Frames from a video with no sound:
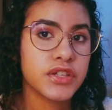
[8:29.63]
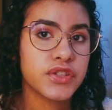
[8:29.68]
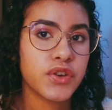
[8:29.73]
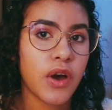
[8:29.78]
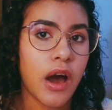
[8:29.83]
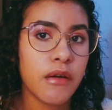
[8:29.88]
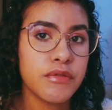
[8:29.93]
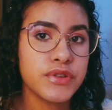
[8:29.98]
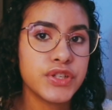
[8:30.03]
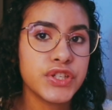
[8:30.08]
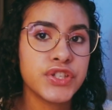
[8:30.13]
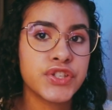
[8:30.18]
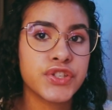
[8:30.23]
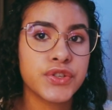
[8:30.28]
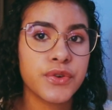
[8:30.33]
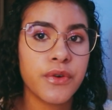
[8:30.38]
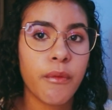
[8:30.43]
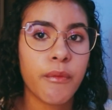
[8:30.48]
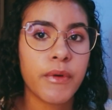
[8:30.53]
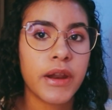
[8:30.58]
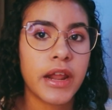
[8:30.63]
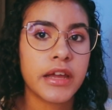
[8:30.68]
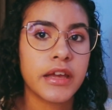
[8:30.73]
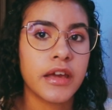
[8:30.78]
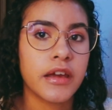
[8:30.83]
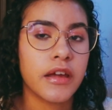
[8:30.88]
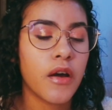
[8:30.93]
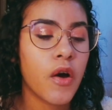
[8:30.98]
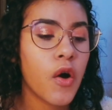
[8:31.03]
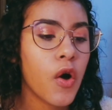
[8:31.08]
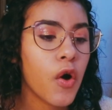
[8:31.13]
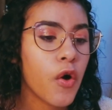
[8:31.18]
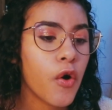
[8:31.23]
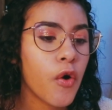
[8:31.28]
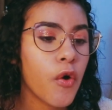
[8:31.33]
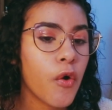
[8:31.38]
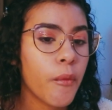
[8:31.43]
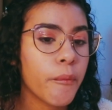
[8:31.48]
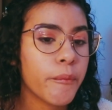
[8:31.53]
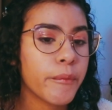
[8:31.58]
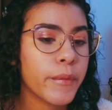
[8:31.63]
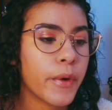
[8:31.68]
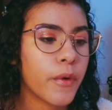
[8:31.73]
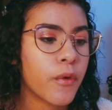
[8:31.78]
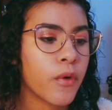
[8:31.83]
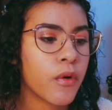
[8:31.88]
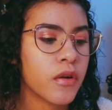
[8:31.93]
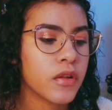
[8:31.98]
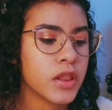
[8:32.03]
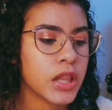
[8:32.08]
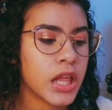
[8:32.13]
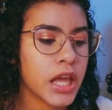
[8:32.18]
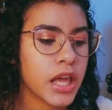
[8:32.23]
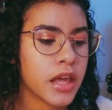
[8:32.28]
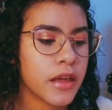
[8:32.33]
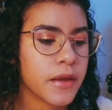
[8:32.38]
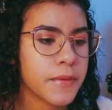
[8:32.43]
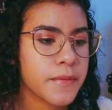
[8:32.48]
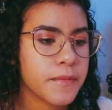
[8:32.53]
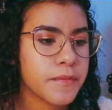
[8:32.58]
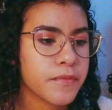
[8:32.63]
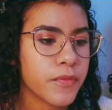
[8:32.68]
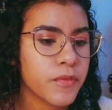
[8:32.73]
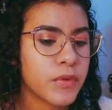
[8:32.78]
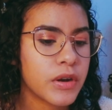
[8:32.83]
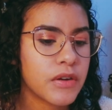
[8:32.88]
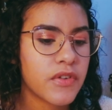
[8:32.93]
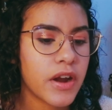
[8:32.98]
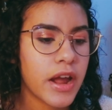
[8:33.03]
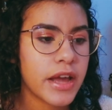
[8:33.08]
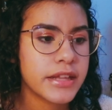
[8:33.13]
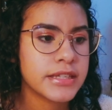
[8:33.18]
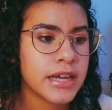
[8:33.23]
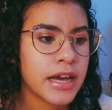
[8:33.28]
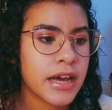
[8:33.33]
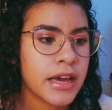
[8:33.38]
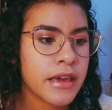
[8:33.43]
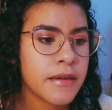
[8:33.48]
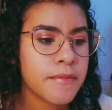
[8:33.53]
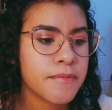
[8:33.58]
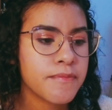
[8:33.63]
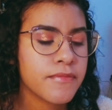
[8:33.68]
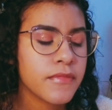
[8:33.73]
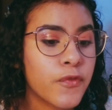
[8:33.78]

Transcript: So I would just do it when I get home or like whenever I had time.